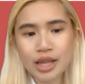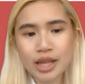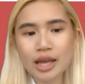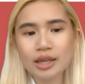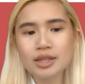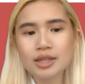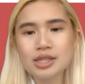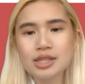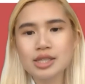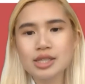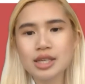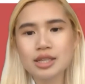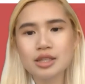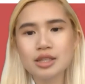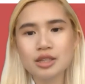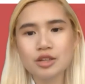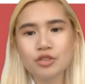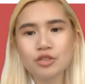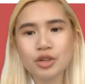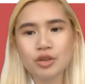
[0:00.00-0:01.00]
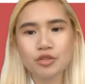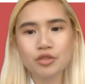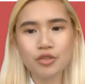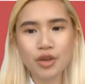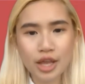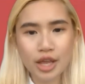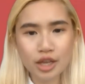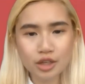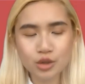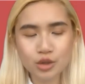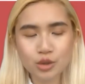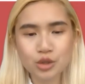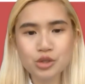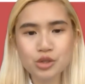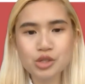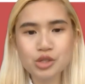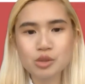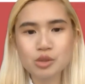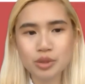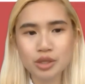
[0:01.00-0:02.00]
understand the different
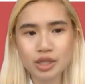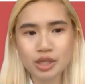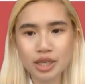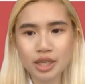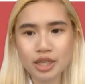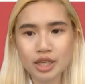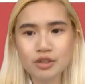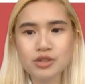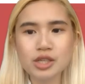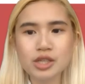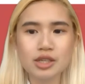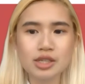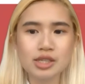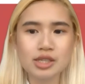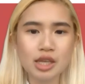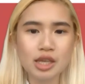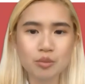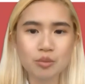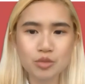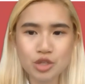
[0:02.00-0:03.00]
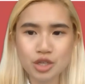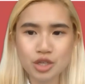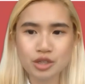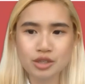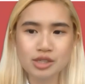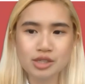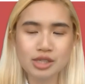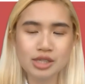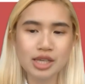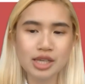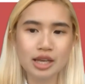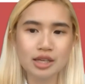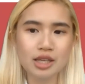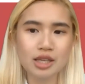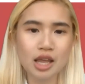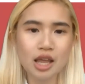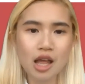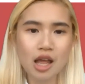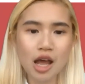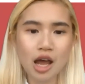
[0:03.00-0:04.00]
values, beliefs, and assumptions that
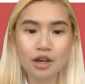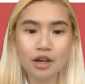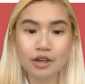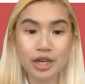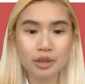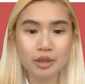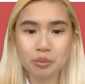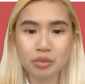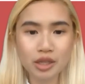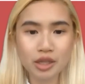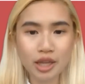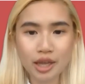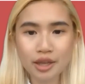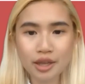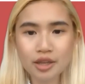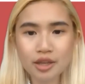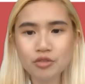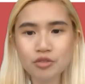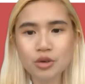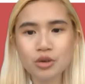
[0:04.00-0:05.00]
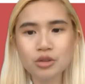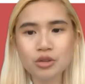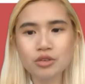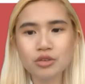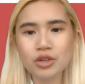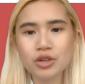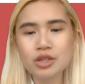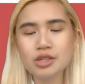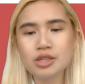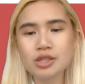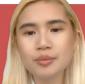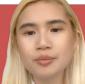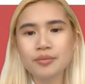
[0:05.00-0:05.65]
are at play for all of us.